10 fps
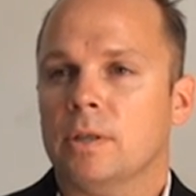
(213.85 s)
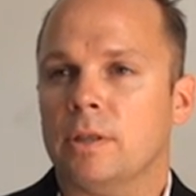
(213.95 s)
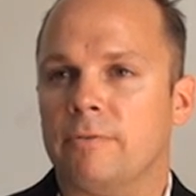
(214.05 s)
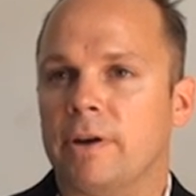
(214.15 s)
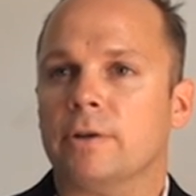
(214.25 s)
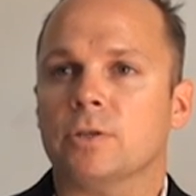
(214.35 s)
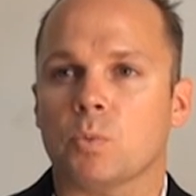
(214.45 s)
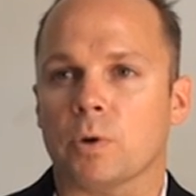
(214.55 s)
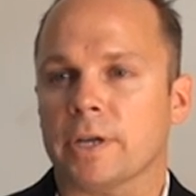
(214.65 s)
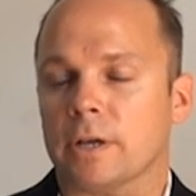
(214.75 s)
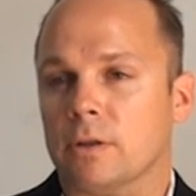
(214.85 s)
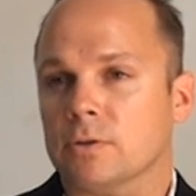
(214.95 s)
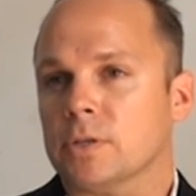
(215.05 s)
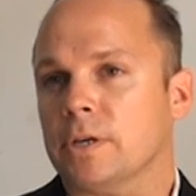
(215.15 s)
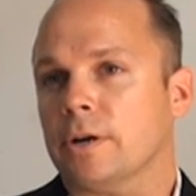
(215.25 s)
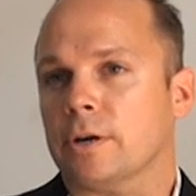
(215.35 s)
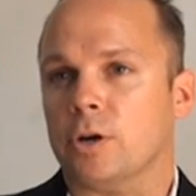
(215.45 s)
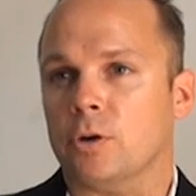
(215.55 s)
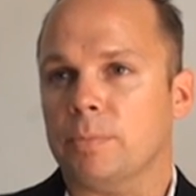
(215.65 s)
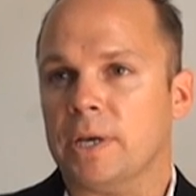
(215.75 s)
the vendors working closely in our
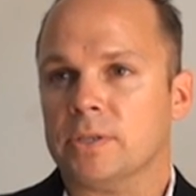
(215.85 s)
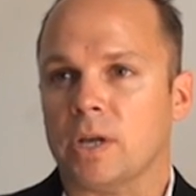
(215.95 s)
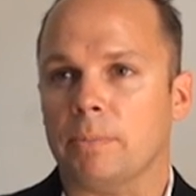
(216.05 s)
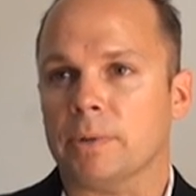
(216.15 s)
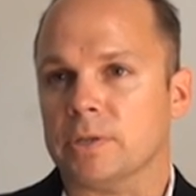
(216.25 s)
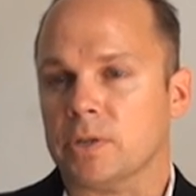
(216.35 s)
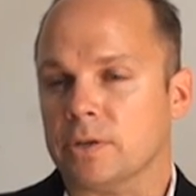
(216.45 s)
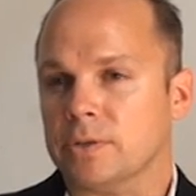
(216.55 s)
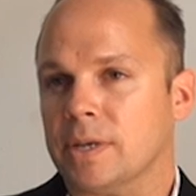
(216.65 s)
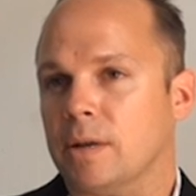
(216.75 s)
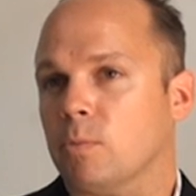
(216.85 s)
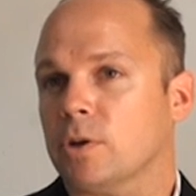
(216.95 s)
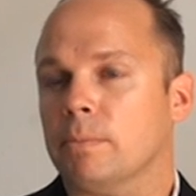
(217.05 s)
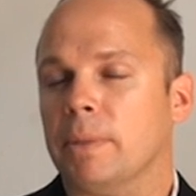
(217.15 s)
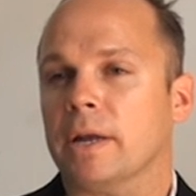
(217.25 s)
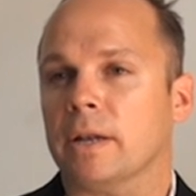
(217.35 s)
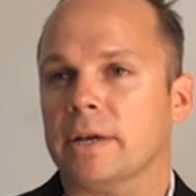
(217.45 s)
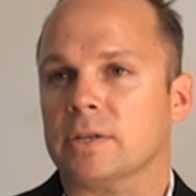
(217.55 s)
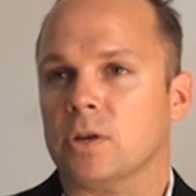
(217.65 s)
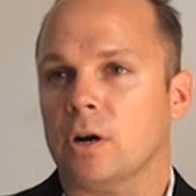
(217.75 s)
code base, helping us understand where the
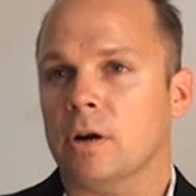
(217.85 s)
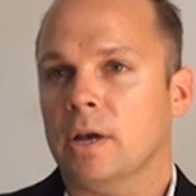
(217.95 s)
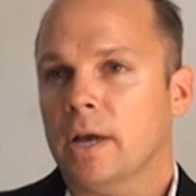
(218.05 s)
bottlenecks are,